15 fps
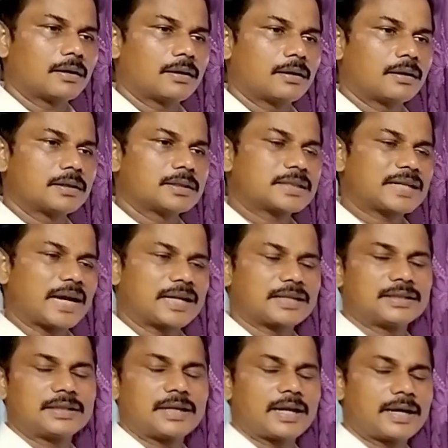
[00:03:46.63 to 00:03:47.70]
scatter
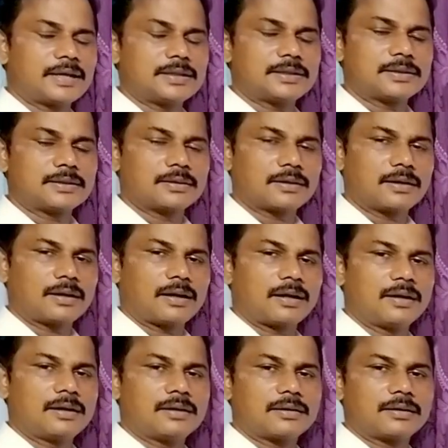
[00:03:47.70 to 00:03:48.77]
the light,
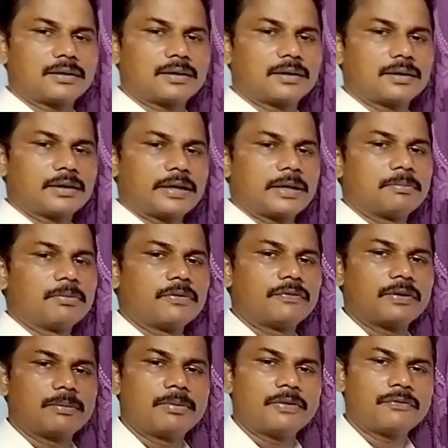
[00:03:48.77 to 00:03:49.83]
and a rainbow
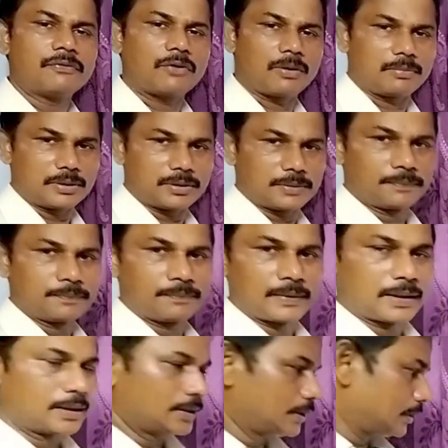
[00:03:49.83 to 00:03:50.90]
will be formed.
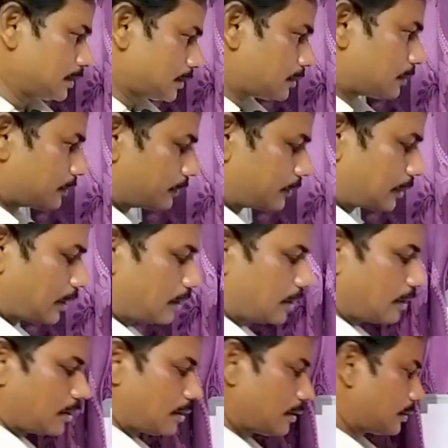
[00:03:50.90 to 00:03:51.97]
So we
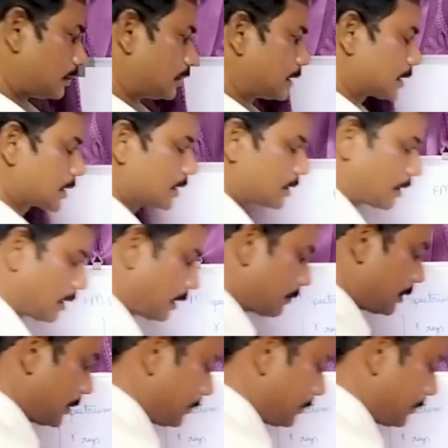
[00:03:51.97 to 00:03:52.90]
will discuss all of them.